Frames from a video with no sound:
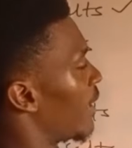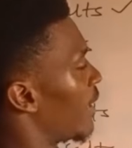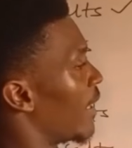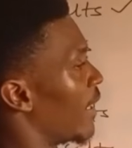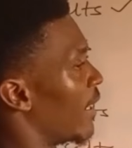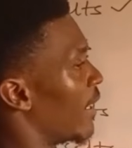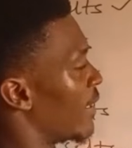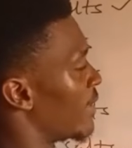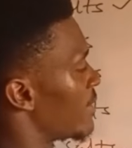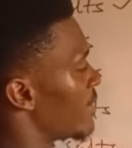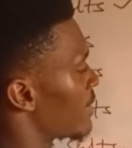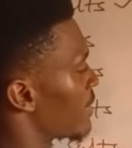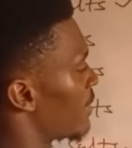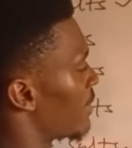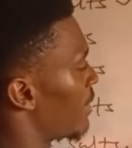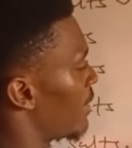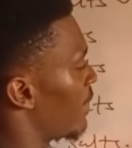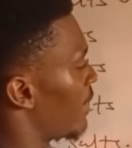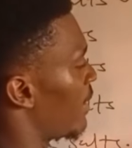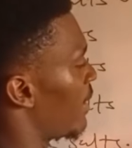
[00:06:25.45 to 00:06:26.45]
and
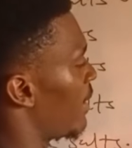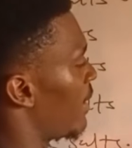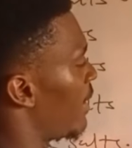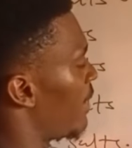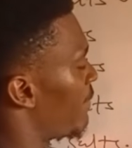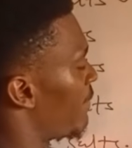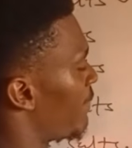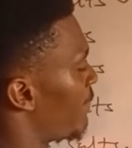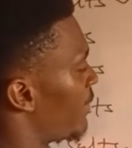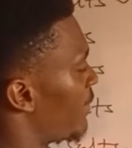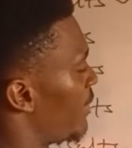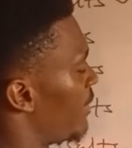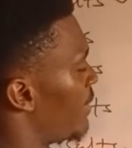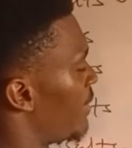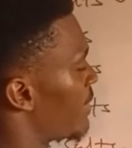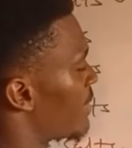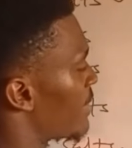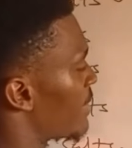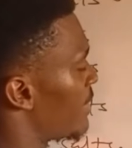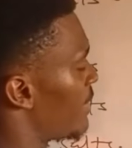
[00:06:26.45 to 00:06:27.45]

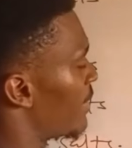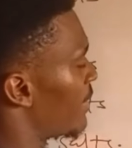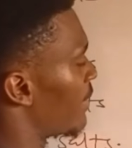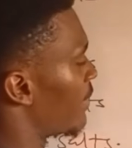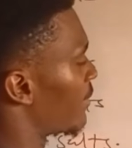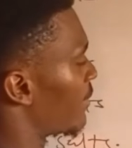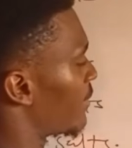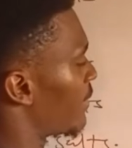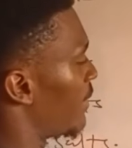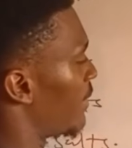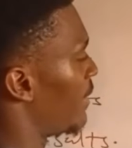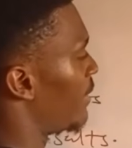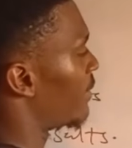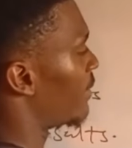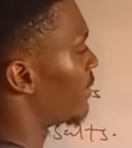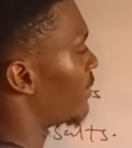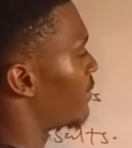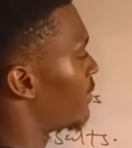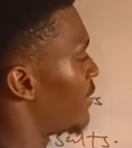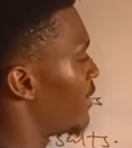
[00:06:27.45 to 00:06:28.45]
FeCl3.